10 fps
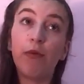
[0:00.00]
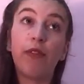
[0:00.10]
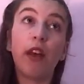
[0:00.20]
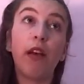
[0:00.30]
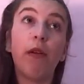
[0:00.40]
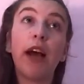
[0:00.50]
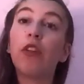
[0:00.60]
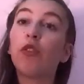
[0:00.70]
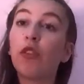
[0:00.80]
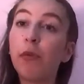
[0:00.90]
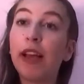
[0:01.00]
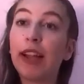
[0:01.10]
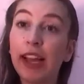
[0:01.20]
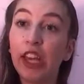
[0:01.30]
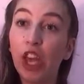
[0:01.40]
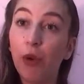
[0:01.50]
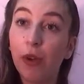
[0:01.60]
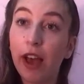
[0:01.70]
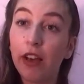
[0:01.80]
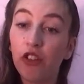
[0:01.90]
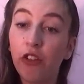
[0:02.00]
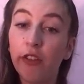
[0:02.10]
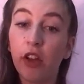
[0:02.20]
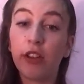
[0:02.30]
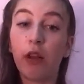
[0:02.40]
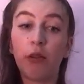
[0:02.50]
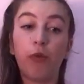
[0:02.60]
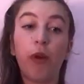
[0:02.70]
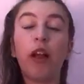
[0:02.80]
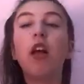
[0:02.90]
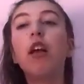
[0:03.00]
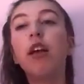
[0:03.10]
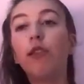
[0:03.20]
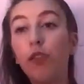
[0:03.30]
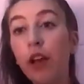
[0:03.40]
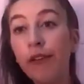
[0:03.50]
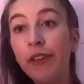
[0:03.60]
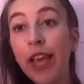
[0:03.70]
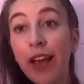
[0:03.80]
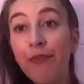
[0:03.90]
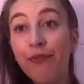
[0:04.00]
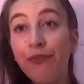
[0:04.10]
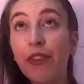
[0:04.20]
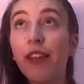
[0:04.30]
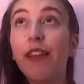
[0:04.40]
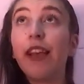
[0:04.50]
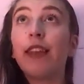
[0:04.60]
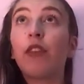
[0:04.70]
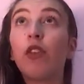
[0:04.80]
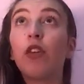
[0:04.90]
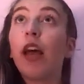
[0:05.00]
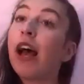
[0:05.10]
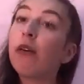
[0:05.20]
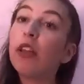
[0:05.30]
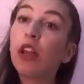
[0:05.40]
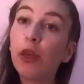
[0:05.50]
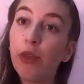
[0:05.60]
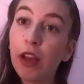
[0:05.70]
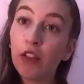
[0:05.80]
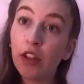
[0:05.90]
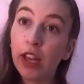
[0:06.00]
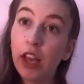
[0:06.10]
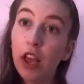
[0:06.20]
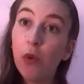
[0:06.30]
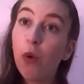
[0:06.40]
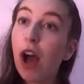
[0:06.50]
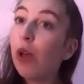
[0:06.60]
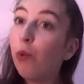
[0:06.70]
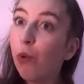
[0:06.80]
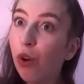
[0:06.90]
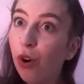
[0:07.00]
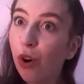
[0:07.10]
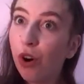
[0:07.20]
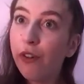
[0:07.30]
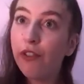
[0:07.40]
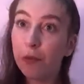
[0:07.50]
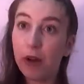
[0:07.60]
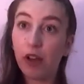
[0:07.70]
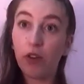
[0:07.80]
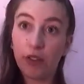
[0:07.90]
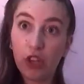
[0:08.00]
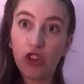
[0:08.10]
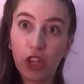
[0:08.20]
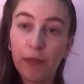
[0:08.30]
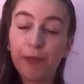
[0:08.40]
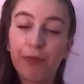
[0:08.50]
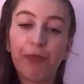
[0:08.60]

So, and also we had like yoga during lockdown as well. So yeah, it's good. I'm going to go through actually what I wore for my audition.